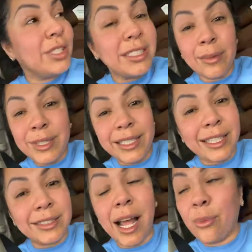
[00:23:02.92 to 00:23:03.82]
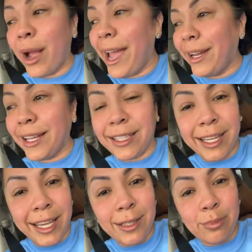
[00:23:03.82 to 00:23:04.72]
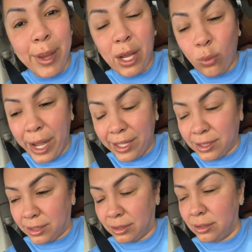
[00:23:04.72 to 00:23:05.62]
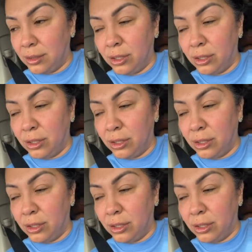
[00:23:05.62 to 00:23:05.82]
If you see something that's not right, like the kid bedwets,